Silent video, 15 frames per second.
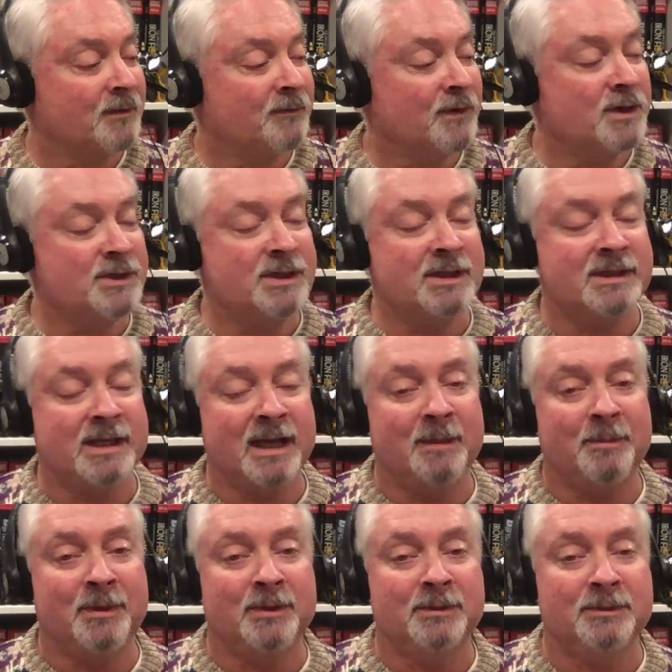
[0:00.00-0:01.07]
First
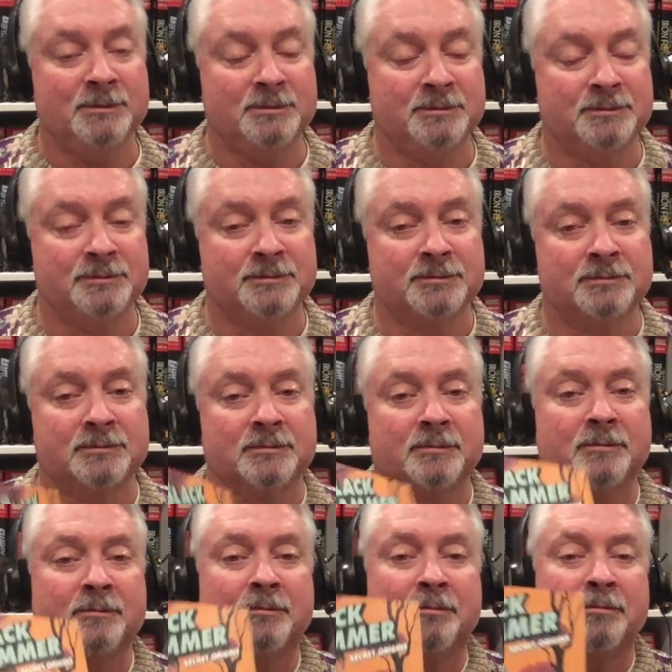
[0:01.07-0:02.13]
example,
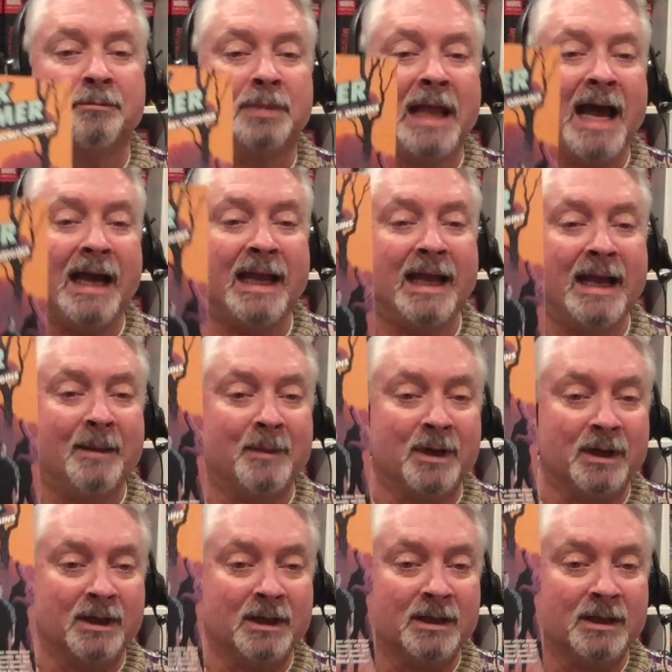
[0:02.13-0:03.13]
Black Hammer.